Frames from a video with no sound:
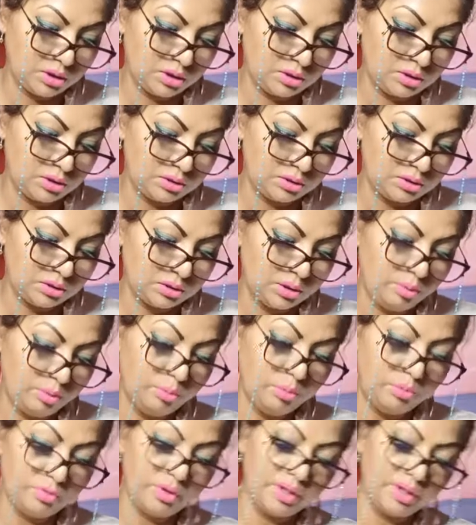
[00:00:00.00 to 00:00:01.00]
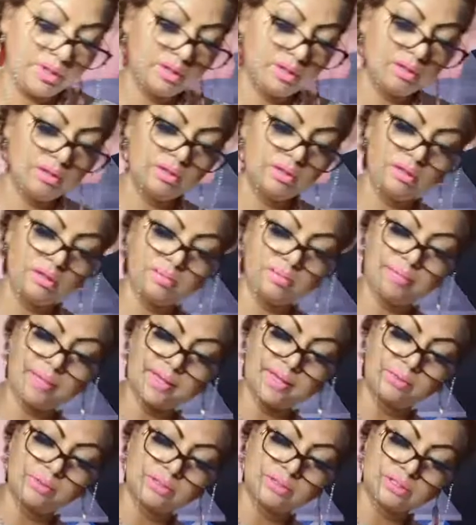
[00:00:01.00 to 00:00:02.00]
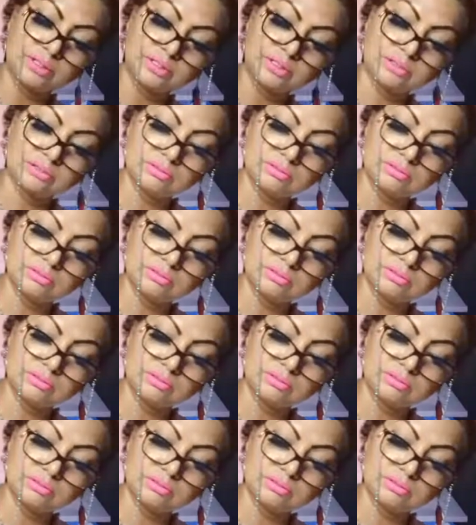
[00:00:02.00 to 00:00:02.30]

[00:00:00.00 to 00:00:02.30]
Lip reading: So you're moving backwards.